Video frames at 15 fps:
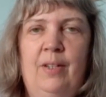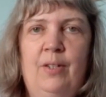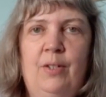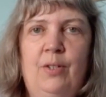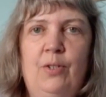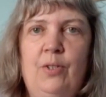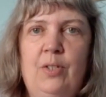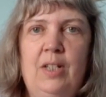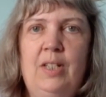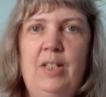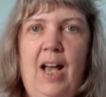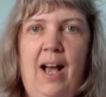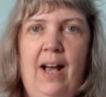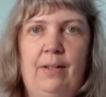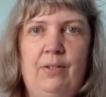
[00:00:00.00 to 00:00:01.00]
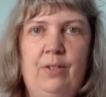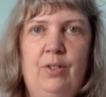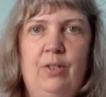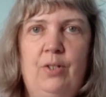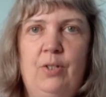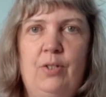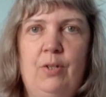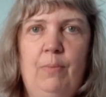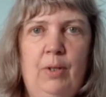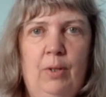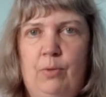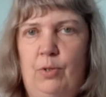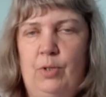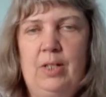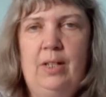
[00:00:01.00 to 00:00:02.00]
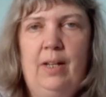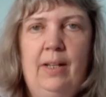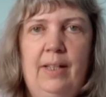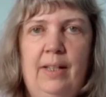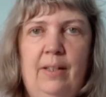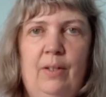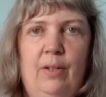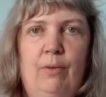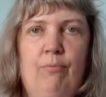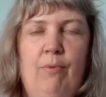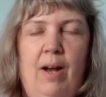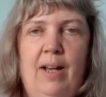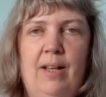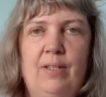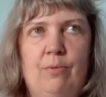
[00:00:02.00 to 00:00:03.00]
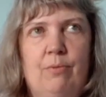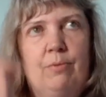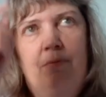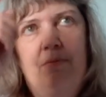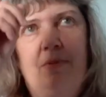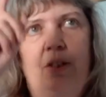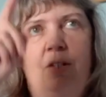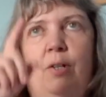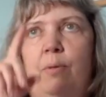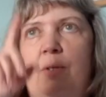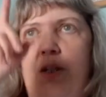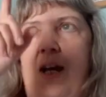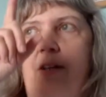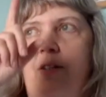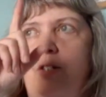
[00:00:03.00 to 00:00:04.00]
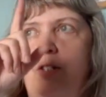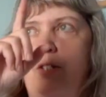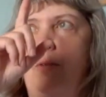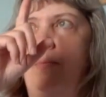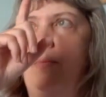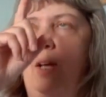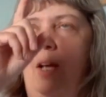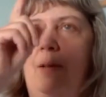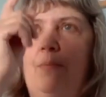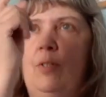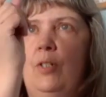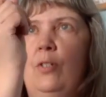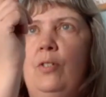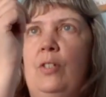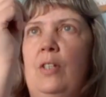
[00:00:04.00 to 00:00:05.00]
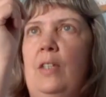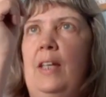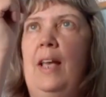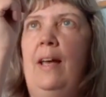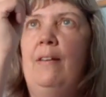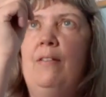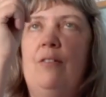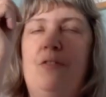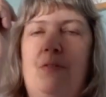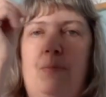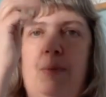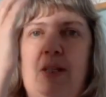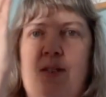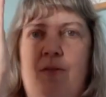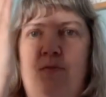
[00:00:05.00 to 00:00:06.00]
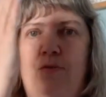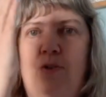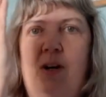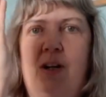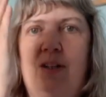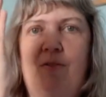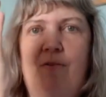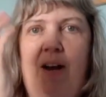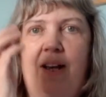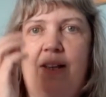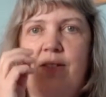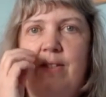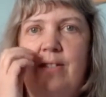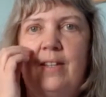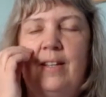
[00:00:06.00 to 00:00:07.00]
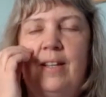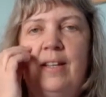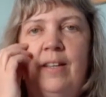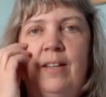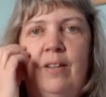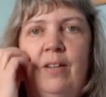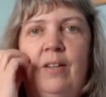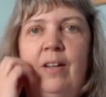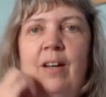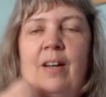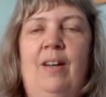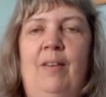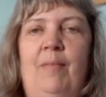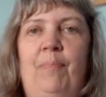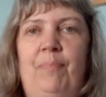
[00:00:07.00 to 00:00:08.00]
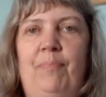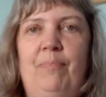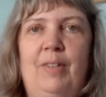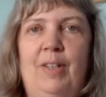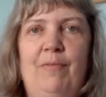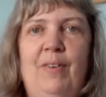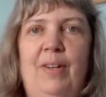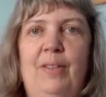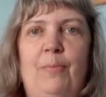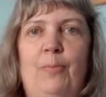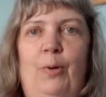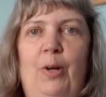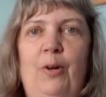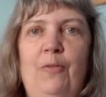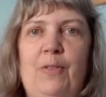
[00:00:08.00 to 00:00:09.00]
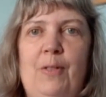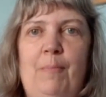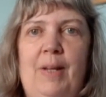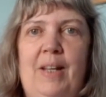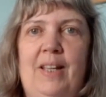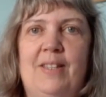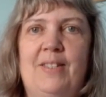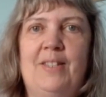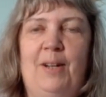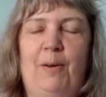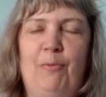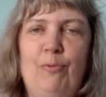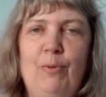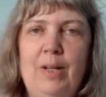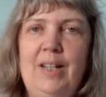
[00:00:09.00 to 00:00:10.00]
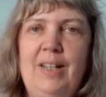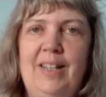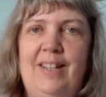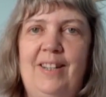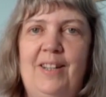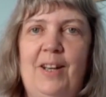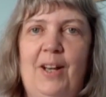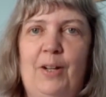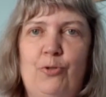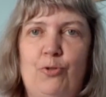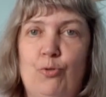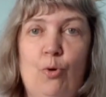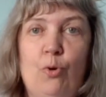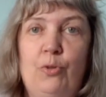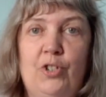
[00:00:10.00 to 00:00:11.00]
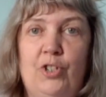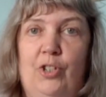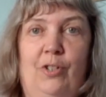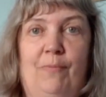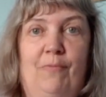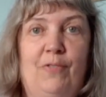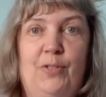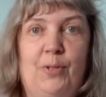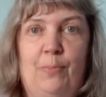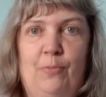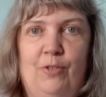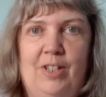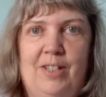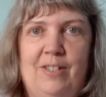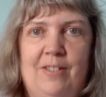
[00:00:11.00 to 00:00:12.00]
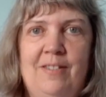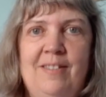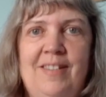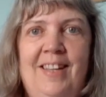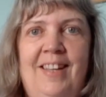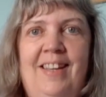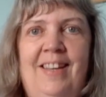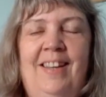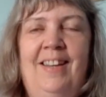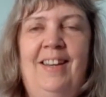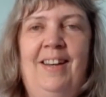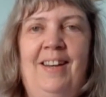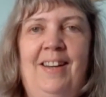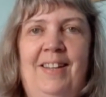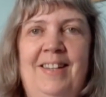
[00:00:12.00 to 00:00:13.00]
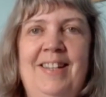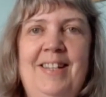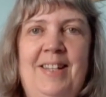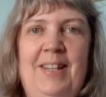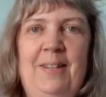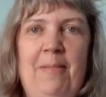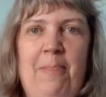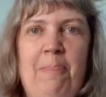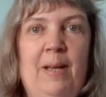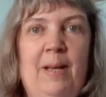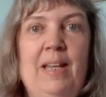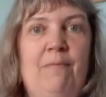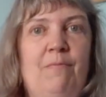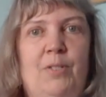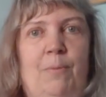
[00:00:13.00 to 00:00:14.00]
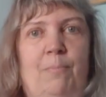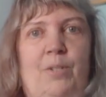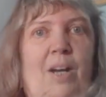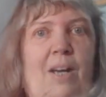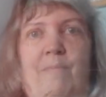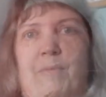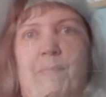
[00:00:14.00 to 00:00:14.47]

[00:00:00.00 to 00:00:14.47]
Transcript: just attached to something, or just lying in the grass, or attached sometimes just to the end of a piece of dried grass. You find them all over the place, and I'm really drawn to them for some reason, and even sometimes